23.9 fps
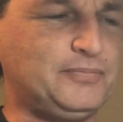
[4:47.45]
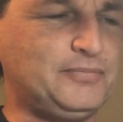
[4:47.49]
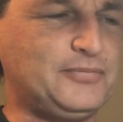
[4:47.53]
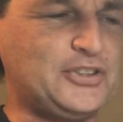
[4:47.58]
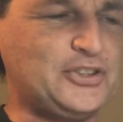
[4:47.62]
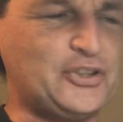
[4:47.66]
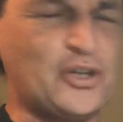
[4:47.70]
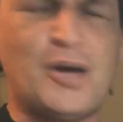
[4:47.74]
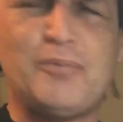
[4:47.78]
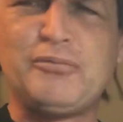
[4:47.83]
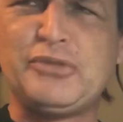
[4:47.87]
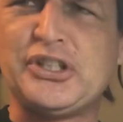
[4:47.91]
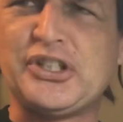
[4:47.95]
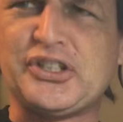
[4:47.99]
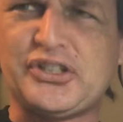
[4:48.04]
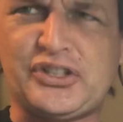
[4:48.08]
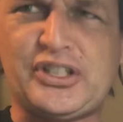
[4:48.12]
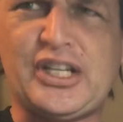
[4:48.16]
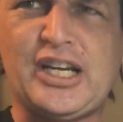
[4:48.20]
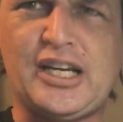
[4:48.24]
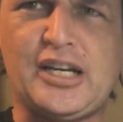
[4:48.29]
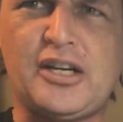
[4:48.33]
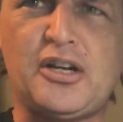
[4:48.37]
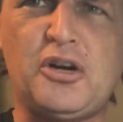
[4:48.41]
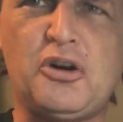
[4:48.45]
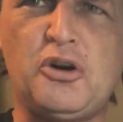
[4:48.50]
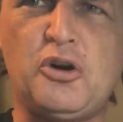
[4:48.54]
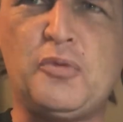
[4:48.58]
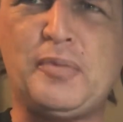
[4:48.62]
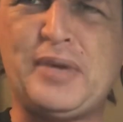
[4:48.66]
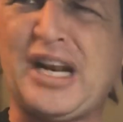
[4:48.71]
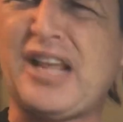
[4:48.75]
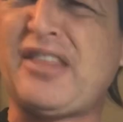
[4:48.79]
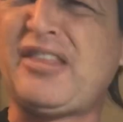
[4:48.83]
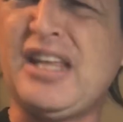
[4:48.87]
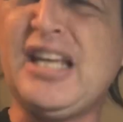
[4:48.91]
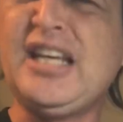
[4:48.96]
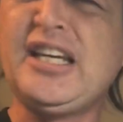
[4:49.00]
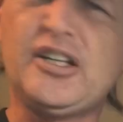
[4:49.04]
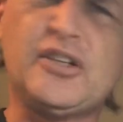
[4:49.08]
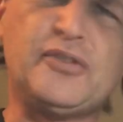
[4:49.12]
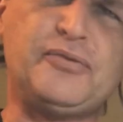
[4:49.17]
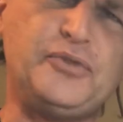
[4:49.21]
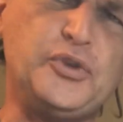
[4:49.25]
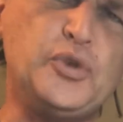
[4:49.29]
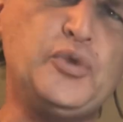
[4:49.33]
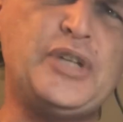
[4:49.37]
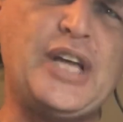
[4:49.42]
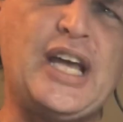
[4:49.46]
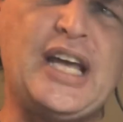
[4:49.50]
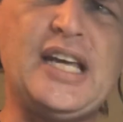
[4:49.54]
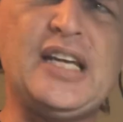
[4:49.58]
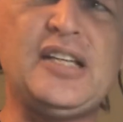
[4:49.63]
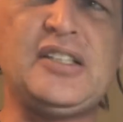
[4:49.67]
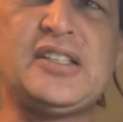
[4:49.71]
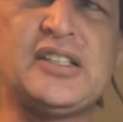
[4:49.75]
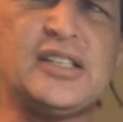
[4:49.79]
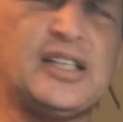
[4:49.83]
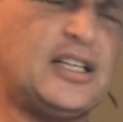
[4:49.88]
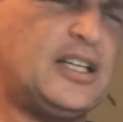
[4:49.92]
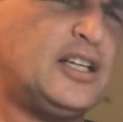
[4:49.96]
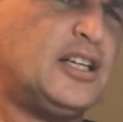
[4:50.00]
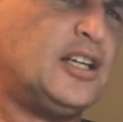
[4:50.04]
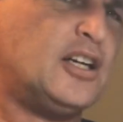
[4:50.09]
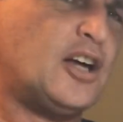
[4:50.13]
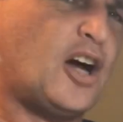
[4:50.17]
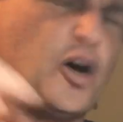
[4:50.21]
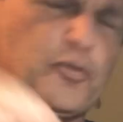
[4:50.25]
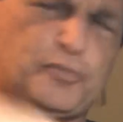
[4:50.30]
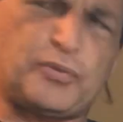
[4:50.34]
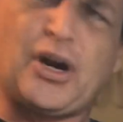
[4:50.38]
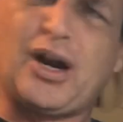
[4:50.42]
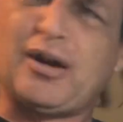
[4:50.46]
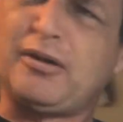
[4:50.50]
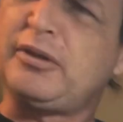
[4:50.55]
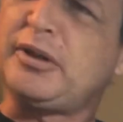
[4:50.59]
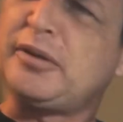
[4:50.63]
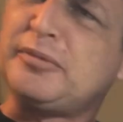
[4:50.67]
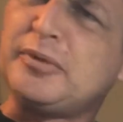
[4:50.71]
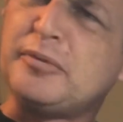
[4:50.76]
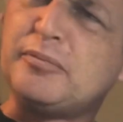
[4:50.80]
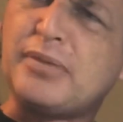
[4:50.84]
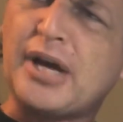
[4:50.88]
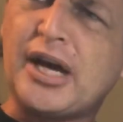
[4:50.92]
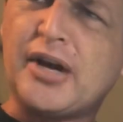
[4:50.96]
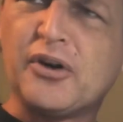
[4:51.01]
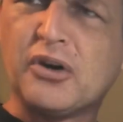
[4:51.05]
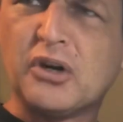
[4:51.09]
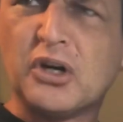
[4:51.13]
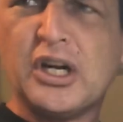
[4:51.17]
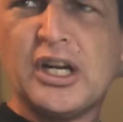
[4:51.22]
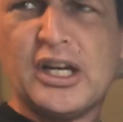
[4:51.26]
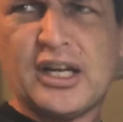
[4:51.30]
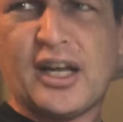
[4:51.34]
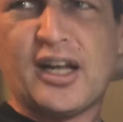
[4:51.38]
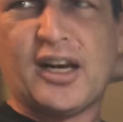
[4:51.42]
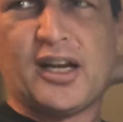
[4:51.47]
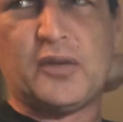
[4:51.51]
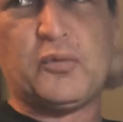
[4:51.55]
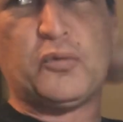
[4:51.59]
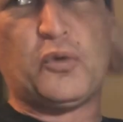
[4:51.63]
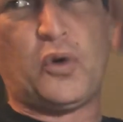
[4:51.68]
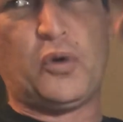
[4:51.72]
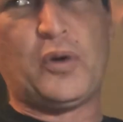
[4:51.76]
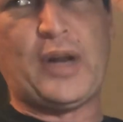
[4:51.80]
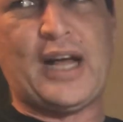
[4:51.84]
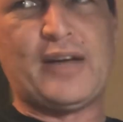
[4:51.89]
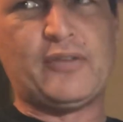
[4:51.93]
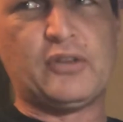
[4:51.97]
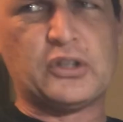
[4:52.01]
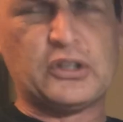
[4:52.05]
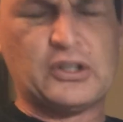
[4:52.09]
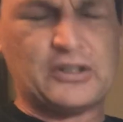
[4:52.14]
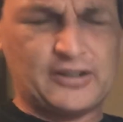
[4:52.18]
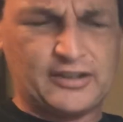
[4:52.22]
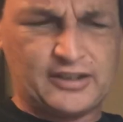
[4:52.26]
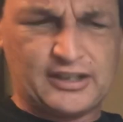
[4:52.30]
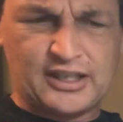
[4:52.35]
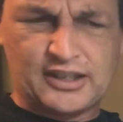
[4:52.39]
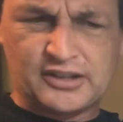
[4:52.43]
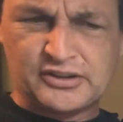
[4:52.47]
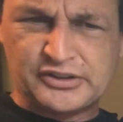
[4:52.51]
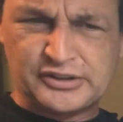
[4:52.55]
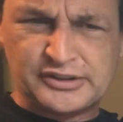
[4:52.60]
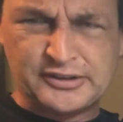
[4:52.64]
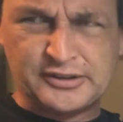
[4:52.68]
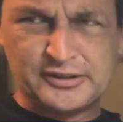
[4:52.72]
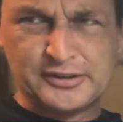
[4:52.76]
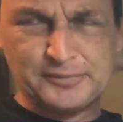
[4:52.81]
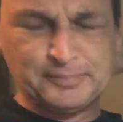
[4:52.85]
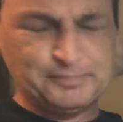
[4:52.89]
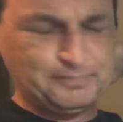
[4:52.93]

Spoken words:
So I'm going to stay at home, and I think in a few days I'll probably be better and I won't have a car accident.